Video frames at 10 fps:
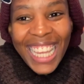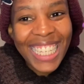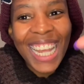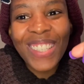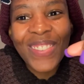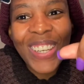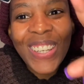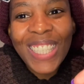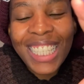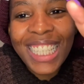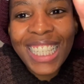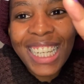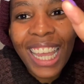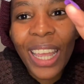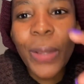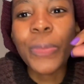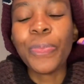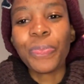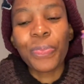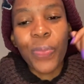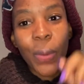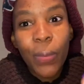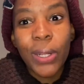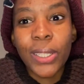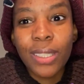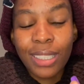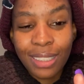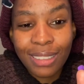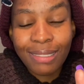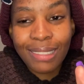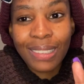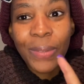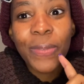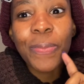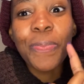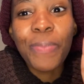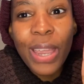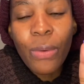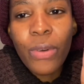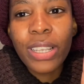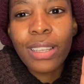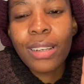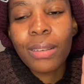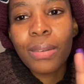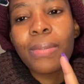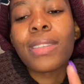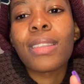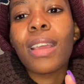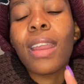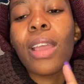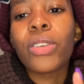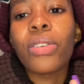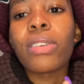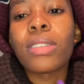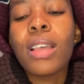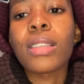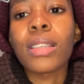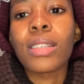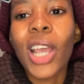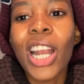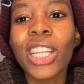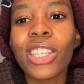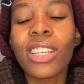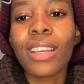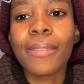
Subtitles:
Just because in jail, well, main reason was that Actuarial Science is challenging.